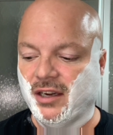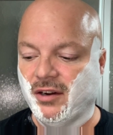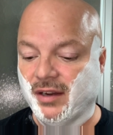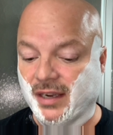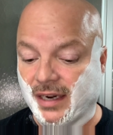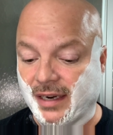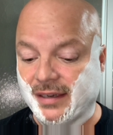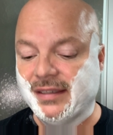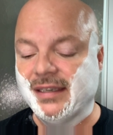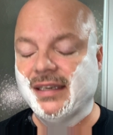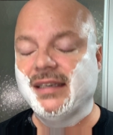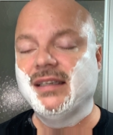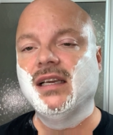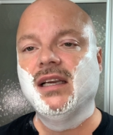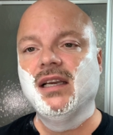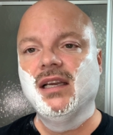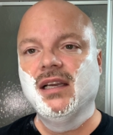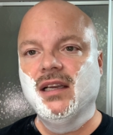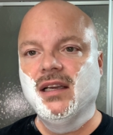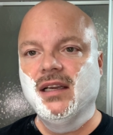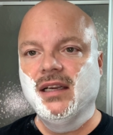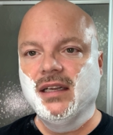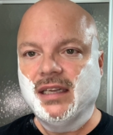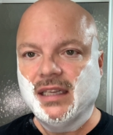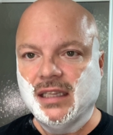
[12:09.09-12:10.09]
And I did
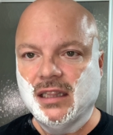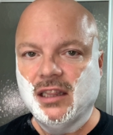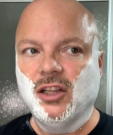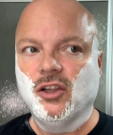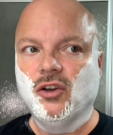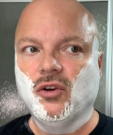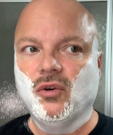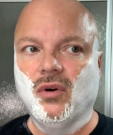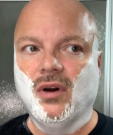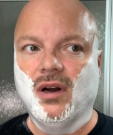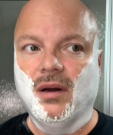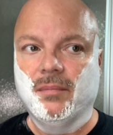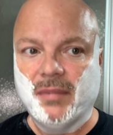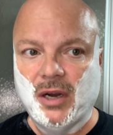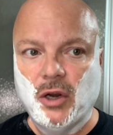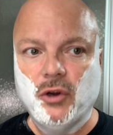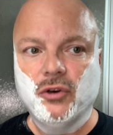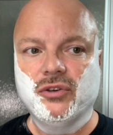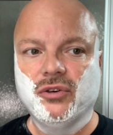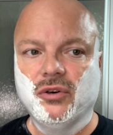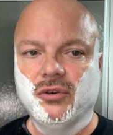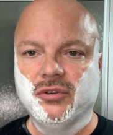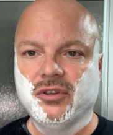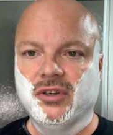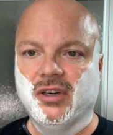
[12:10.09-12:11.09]
feel a little
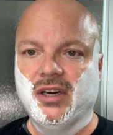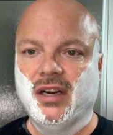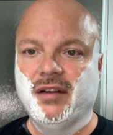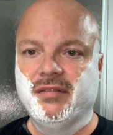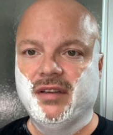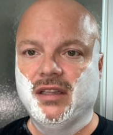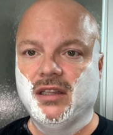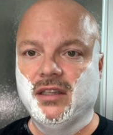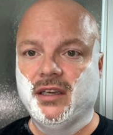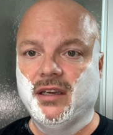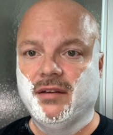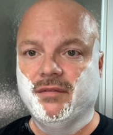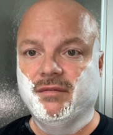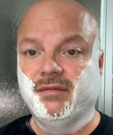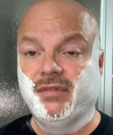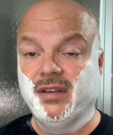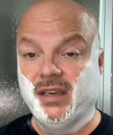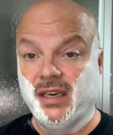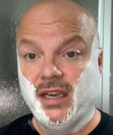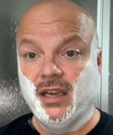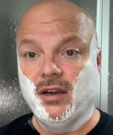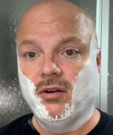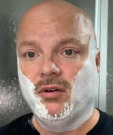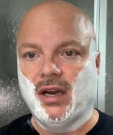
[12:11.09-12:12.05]
emotional during that video.